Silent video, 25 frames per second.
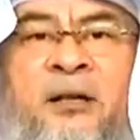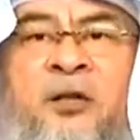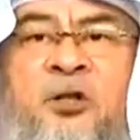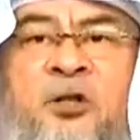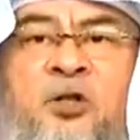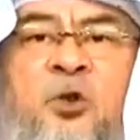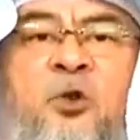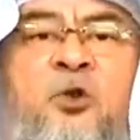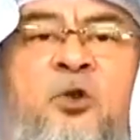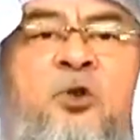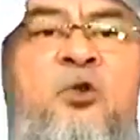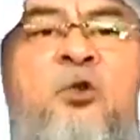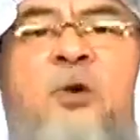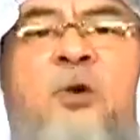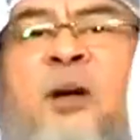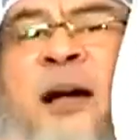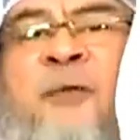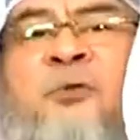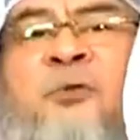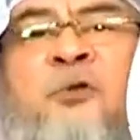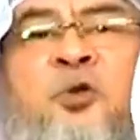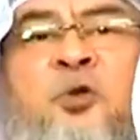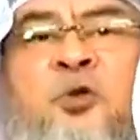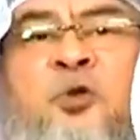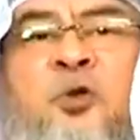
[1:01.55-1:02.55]
So you
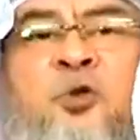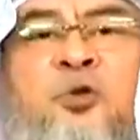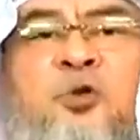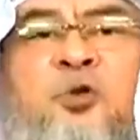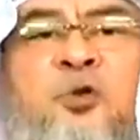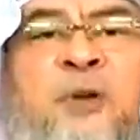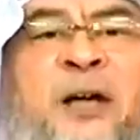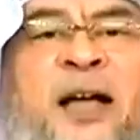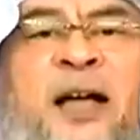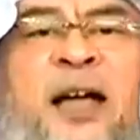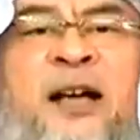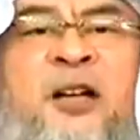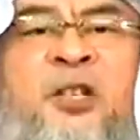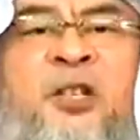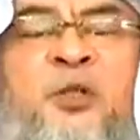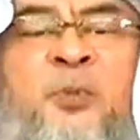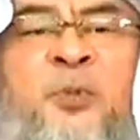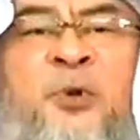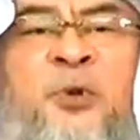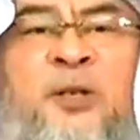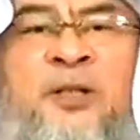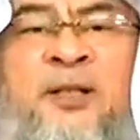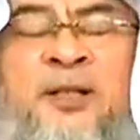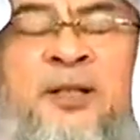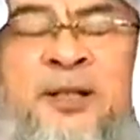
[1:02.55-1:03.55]
have to go to the
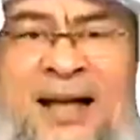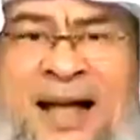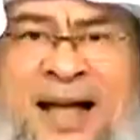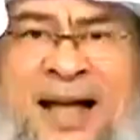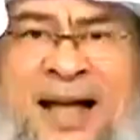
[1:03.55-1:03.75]
experts and